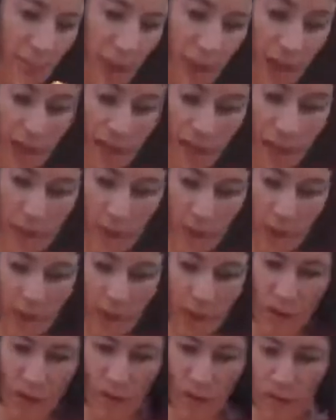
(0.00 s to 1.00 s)
Well, I know
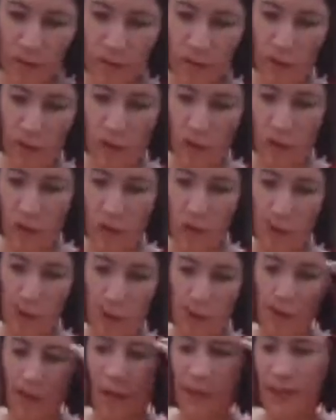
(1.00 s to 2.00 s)
I would be super
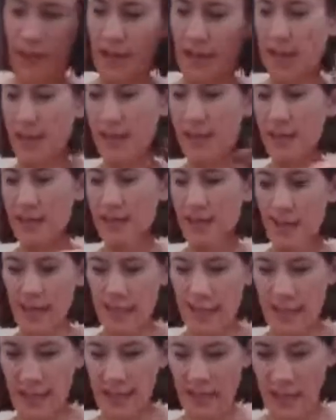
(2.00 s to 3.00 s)
duper
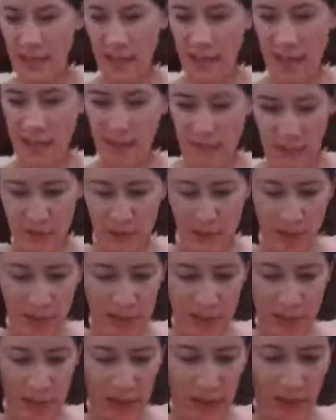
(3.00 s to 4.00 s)
excited. Love the
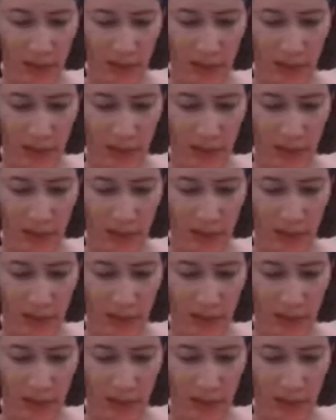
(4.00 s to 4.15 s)
Queen.